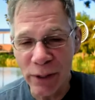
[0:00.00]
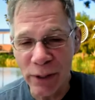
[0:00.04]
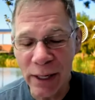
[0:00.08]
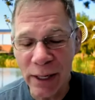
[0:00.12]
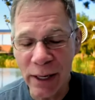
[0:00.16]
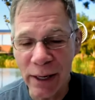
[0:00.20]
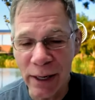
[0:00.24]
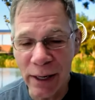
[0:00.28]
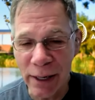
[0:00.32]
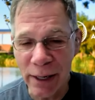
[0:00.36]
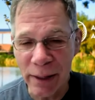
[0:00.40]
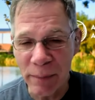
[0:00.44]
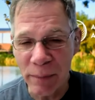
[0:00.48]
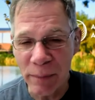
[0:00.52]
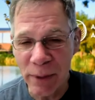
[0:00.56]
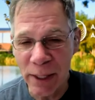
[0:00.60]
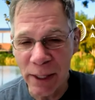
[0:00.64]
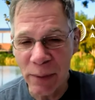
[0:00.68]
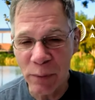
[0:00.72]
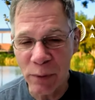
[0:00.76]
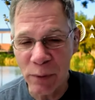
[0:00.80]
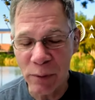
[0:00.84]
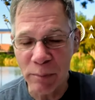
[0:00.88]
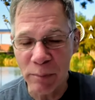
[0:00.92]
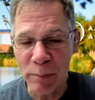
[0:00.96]
time, they
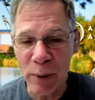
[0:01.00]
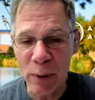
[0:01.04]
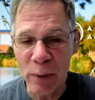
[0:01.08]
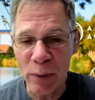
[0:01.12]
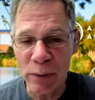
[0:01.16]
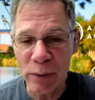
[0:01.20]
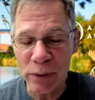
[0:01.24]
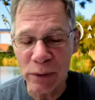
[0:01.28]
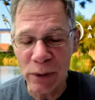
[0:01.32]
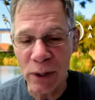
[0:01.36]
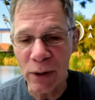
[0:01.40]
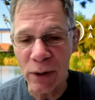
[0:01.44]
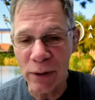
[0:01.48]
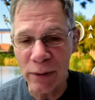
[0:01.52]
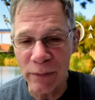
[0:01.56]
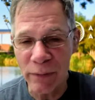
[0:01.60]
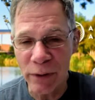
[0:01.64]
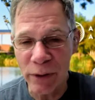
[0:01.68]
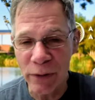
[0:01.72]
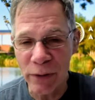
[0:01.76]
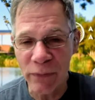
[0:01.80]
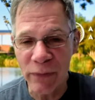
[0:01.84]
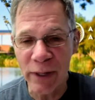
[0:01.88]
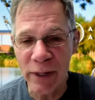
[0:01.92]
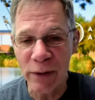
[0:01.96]
will molt all of
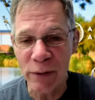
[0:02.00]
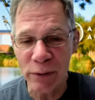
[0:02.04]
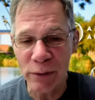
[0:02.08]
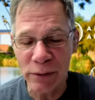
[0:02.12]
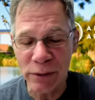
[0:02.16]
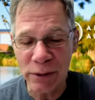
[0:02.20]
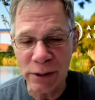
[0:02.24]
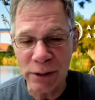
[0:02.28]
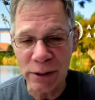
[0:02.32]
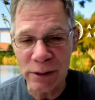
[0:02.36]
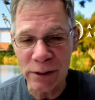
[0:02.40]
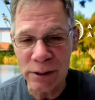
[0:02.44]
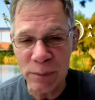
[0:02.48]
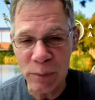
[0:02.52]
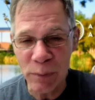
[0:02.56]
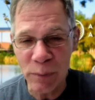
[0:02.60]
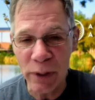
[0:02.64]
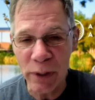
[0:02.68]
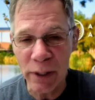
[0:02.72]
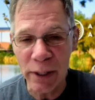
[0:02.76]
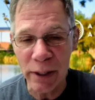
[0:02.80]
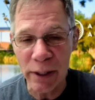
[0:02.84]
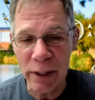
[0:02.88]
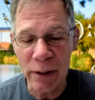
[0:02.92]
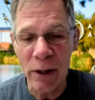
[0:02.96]
their feathers in the
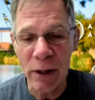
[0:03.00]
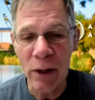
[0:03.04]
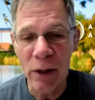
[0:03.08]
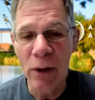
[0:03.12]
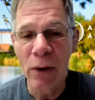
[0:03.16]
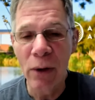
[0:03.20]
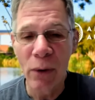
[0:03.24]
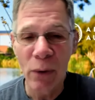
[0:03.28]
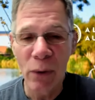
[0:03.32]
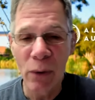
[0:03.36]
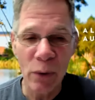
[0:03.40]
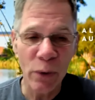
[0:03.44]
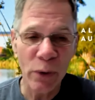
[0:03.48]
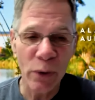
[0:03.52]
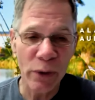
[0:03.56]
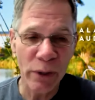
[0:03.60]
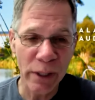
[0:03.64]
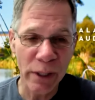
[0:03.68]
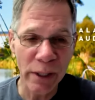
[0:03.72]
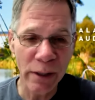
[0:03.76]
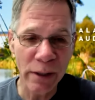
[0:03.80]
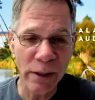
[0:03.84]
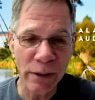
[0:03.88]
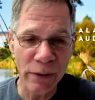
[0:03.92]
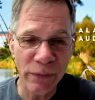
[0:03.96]
spring or
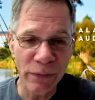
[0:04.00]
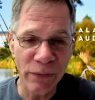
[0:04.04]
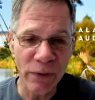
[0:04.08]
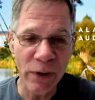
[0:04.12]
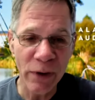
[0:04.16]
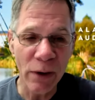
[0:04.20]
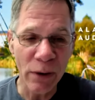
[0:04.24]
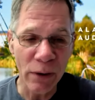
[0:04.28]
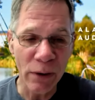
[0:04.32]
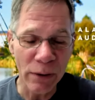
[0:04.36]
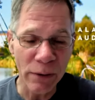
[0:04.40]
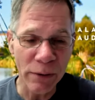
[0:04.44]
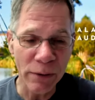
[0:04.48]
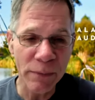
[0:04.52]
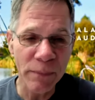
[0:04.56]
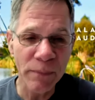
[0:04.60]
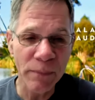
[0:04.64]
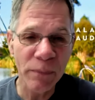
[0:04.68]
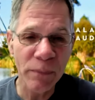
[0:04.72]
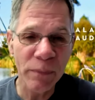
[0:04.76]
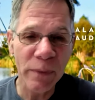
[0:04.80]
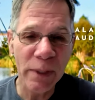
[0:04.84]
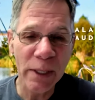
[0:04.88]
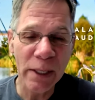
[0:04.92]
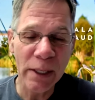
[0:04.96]
in the fall.
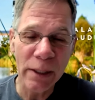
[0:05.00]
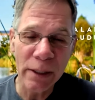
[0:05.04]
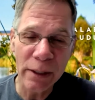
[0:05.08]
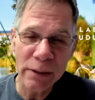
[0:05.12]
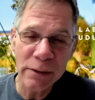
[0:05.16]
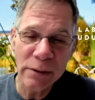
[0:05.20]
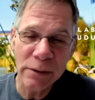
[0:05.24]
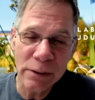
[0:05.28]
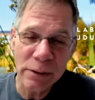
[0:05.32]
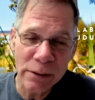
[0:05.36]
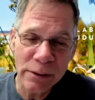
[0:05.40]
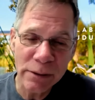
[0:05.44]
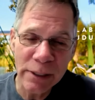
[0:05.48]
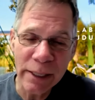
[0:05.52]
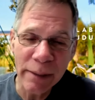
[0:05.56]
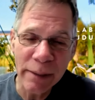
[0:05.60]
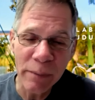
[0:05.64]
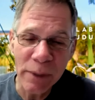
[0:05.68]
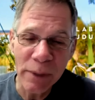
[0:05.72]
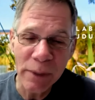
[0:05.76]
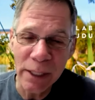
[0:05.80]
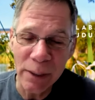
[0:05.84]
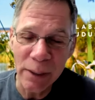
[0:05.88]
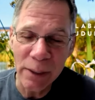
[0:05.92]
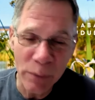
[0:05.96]
And it's the same
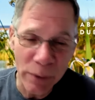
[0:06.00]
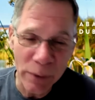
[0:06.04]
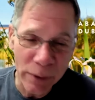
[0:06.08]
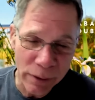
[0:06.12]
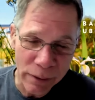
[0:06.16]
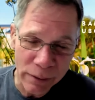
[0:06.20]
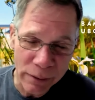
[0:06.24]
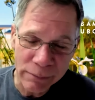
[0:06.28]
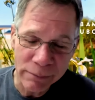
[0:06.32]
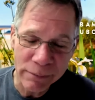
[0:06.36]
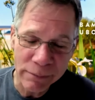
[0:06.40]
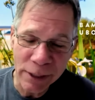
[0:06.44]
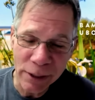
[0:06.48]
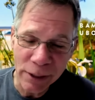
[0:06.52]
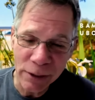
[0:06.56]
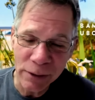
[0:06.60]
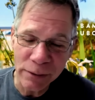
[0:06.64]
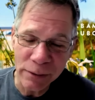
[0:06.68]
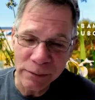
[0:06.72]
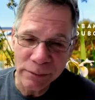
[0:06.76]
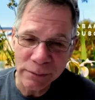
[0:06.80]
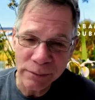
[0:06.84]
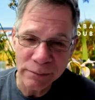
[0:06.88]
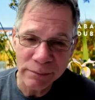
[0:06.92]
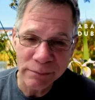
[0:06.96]
thing with, you
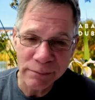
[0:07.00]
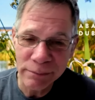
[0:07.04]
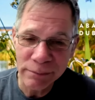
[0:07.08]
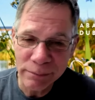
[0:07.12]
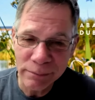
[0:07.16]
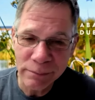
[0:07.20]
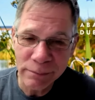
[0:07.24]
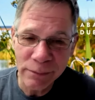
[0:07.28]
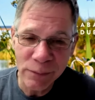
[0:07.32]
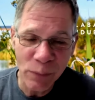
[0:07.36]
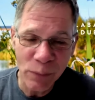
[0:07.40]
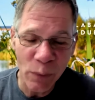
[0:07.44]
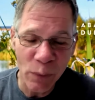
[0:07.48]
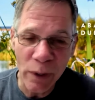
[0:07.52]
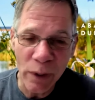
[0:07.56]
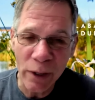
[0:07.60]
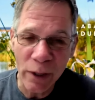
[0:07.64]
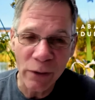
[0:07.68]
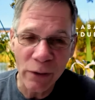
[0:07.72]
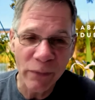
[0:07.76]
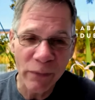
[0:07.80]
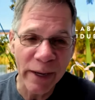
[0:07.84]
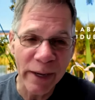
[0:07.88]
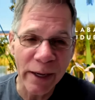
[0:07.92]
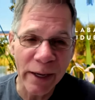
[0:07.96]
know,
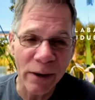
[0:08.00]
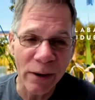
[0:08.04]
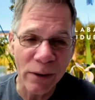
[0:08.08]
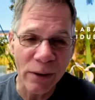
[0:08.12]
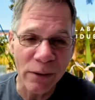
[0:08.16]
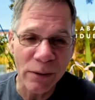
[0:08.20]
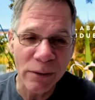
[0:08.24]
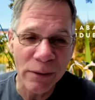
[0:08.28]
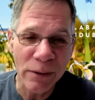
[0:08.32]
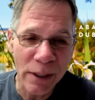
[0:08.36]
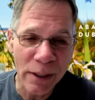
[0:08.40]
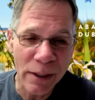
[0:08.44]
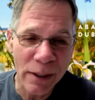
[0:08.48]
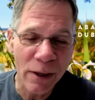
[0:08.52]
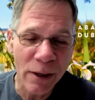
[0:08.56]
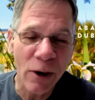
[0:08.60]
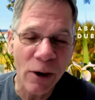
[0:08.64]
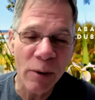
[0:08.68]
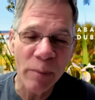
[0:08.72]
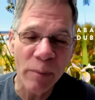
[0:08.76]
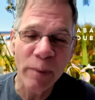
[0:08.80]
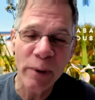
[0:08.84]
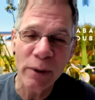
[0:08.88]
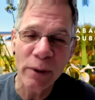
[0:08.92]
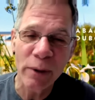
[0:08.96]
waterfowl. It,
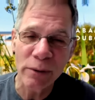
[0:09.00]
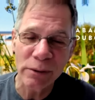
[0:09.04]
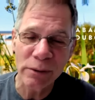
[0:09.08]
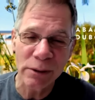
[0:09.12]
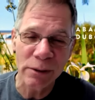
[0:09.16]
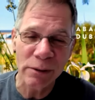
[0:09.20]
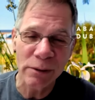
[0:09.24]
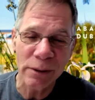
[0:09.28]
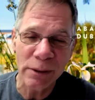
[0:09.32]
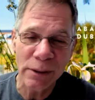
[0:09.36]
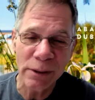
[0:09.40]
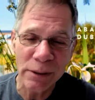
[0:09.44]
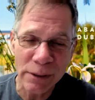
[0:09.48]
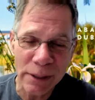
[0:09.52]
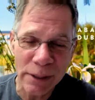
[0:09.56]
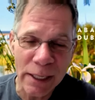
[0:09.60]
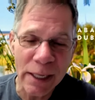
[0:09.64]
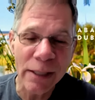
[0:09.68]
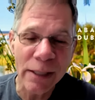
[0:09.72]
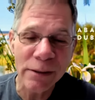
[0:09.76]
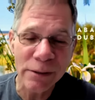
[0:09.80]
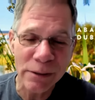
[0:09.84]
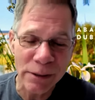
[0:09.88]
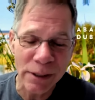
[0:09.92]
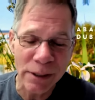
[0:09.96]
all birds are
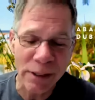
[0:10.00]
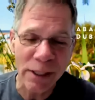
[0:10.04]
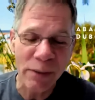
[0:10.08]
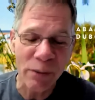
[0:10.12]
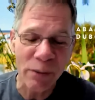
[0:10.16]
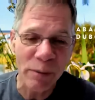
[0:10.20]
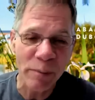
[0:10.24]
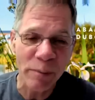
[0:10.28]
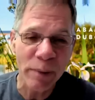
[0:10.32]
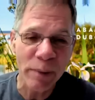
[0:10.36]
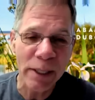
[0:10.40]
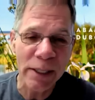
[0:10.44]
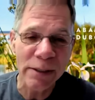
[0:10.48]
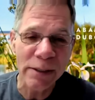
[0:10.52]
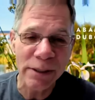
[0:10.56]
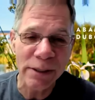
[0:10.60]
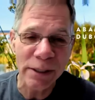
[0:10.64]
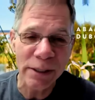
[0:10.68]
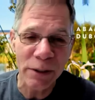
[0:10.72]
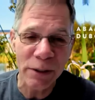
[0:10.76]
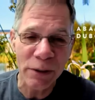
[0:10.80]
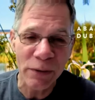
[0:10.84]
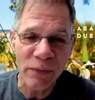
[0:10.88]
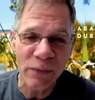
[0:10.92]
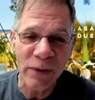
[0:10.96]
constantly replacing
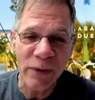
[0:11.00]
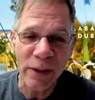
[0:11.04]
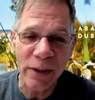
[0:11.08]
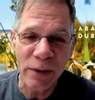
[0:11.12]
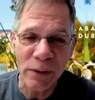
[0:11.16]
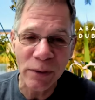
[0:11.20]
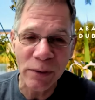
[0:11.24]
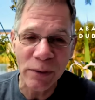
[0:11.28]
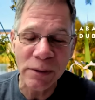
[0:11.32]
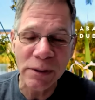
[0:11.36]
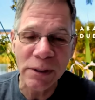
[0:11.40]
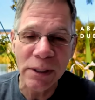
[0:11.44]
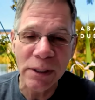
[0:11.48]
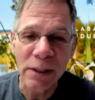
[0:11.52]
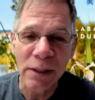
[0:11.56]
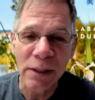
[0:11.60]
their feathers,